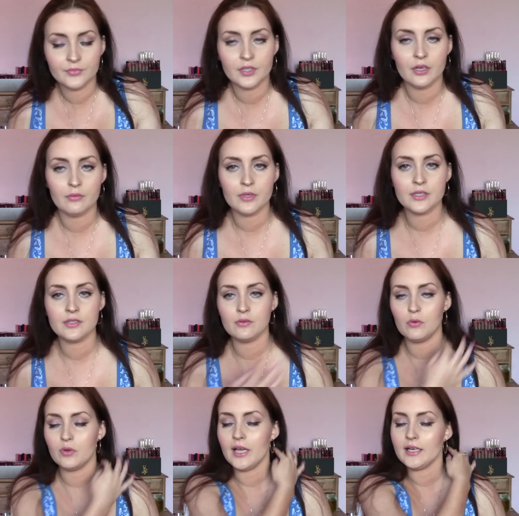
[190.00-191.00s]
you know,
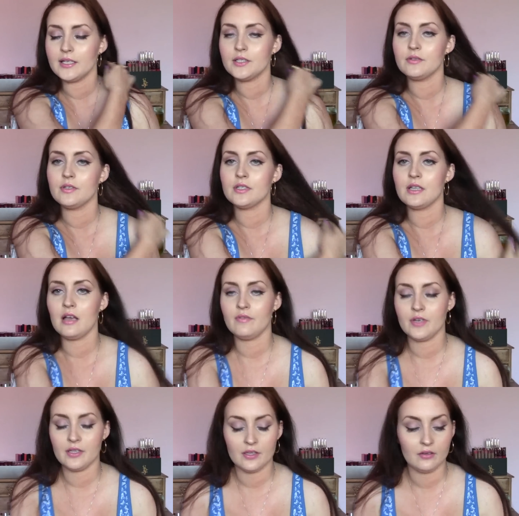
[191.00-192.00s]
it's organic, so it doesn't
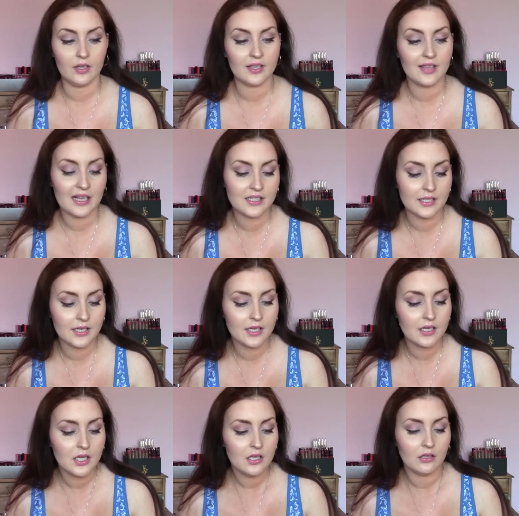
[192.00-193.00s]
have anything like that in it,